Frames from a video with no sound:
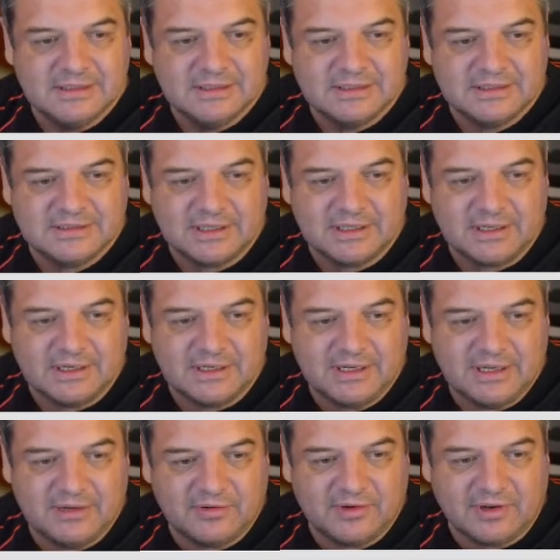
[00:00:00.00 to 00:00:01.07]
So
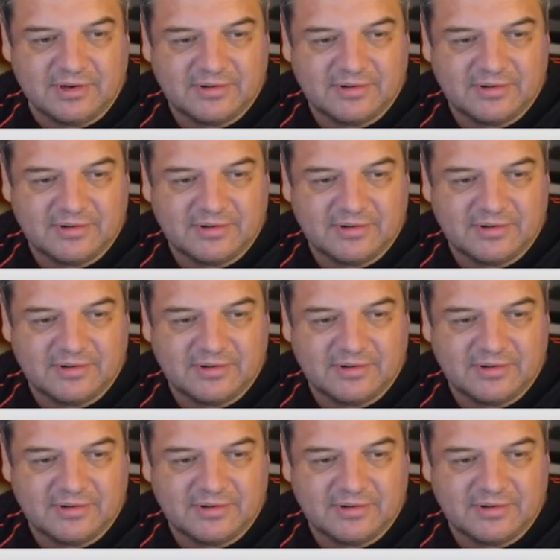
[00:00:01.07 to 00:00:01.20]
here we've got